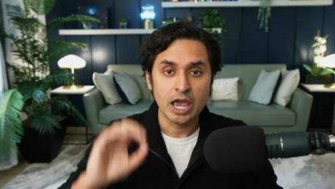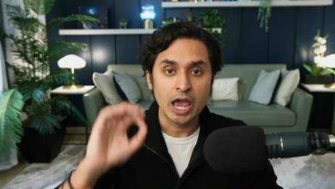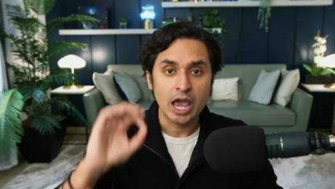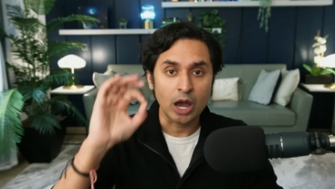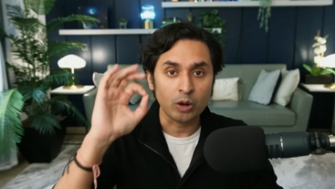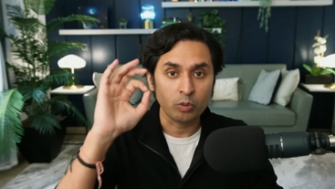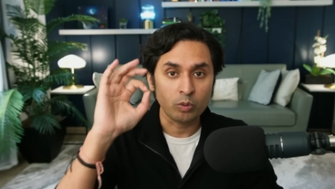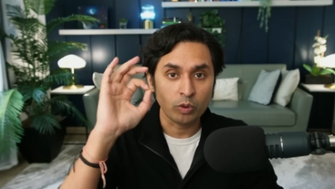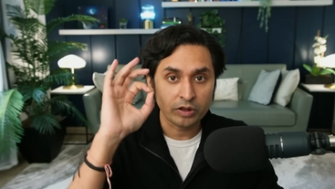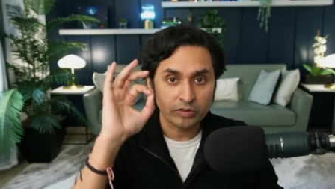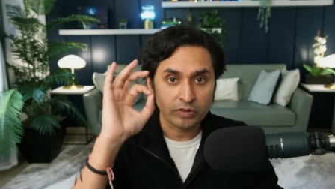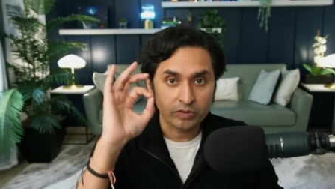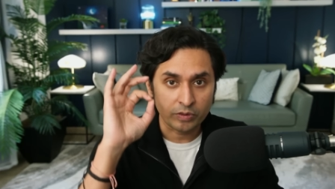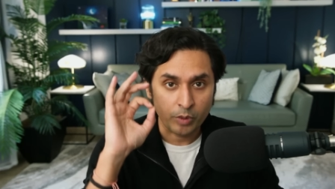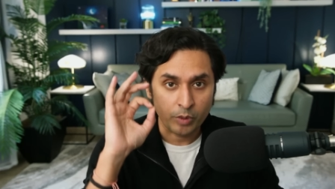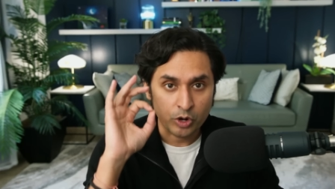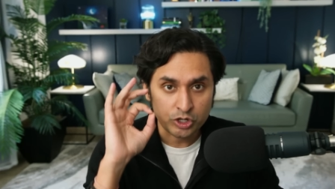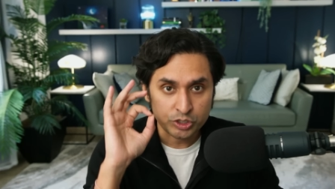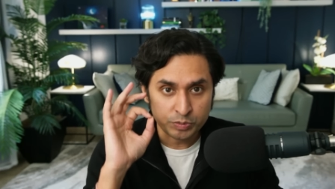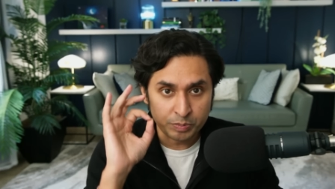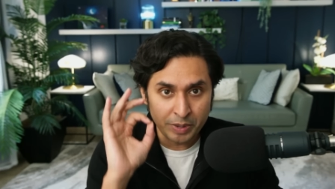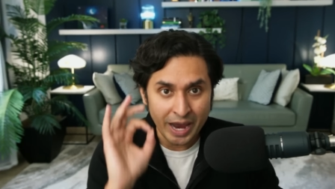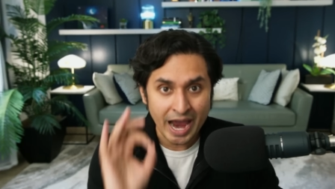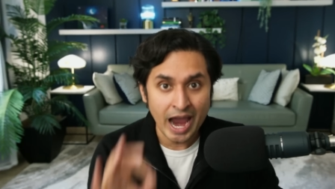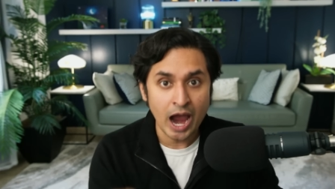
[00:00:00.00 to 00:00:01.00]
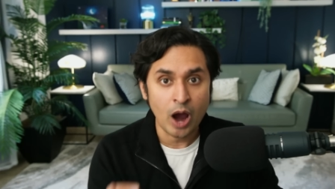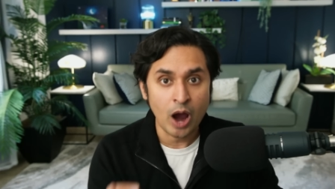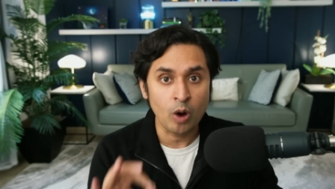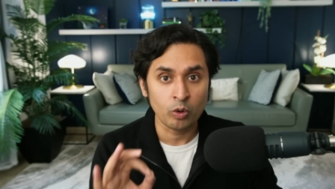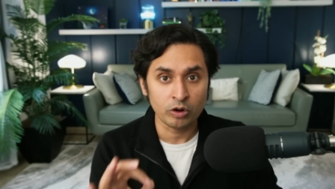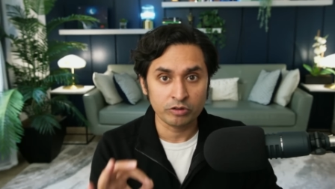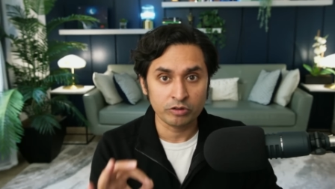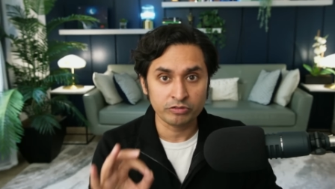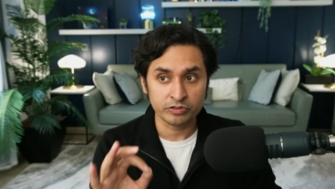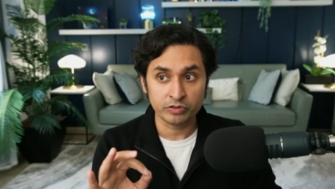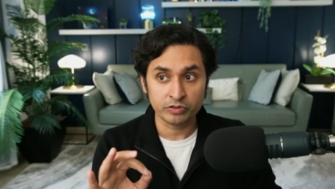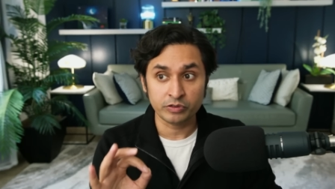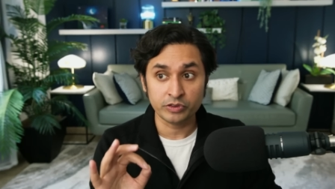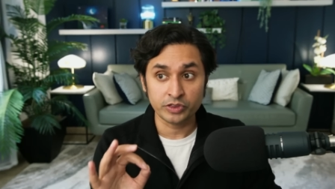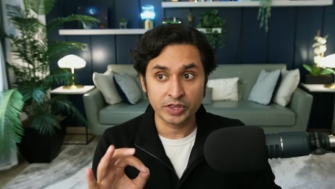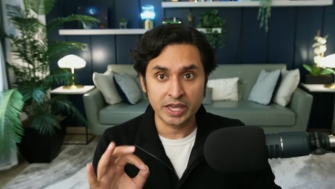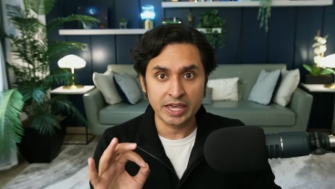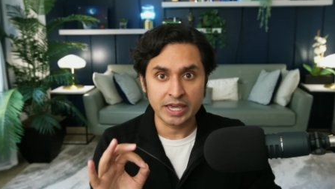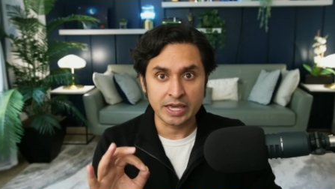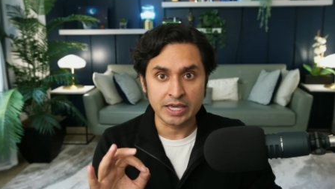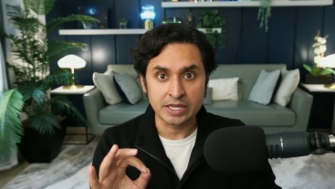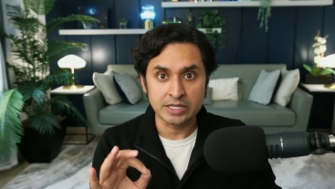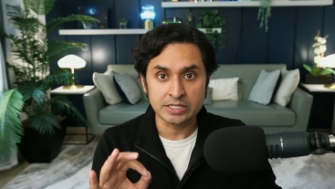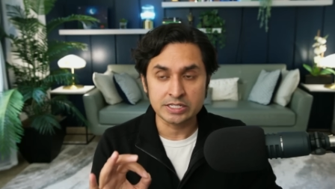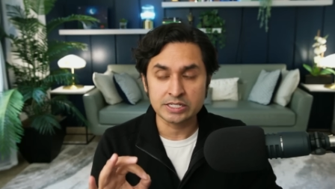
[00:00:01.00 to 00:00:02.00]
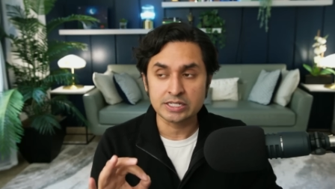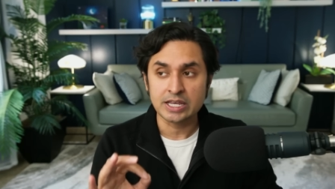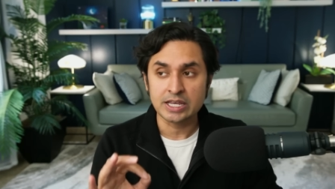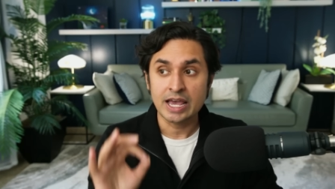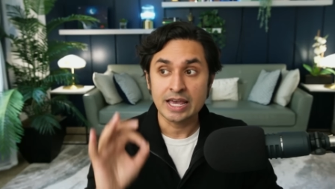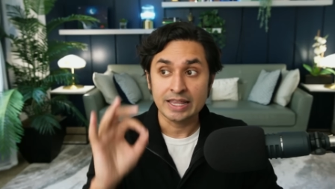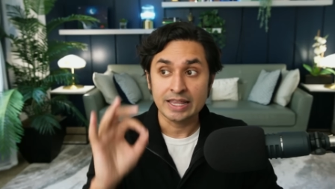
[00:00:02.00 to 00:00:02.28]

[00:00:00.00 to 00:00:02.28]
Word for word: And one of the most powerful things